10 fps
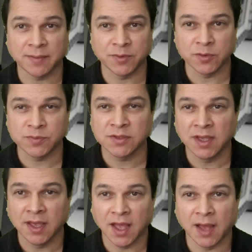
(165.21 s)

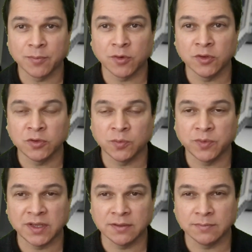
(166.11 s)
laptops, I'm going to
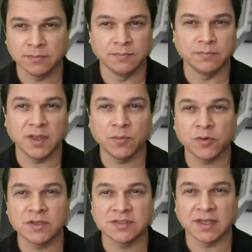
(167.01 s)
bring
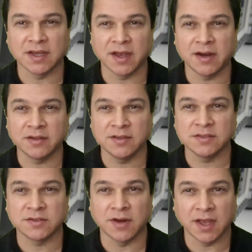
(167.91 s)
memories and hard
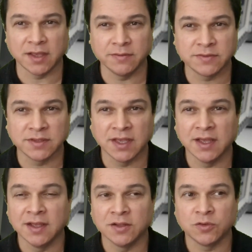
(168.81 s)
disk drives
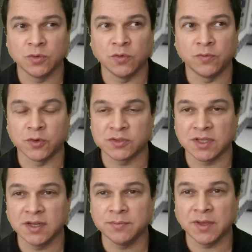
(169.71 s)
for
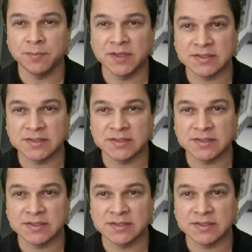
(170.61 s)
selling my